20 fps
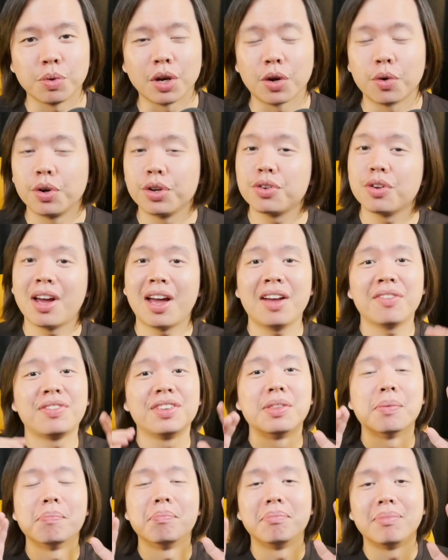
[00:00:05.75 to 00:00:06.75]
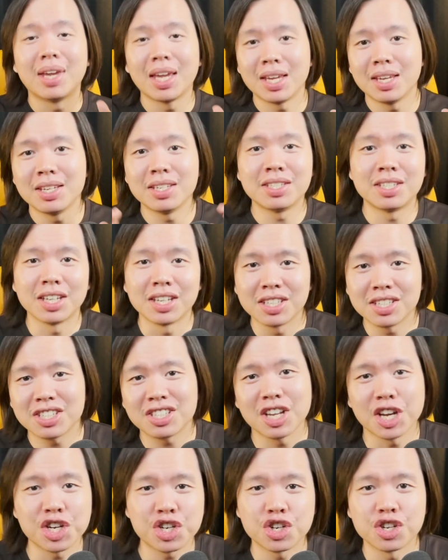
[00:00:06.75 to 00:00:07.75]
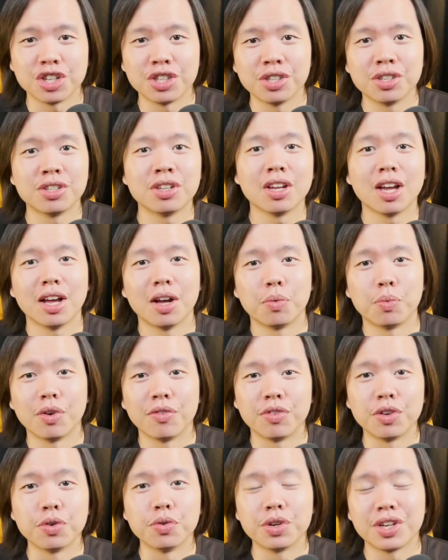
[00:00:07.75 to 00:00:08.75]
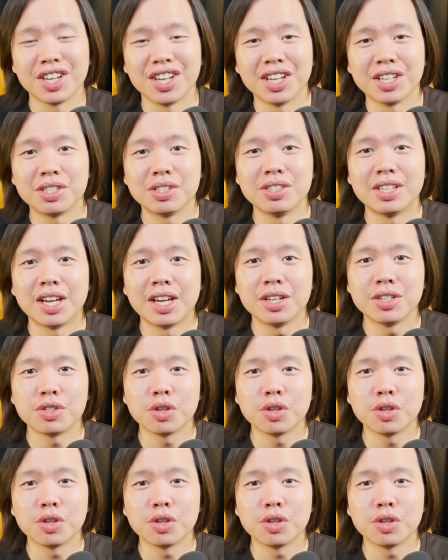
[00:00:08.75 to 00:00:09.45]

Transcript: We're going to have an amazing session with you here today.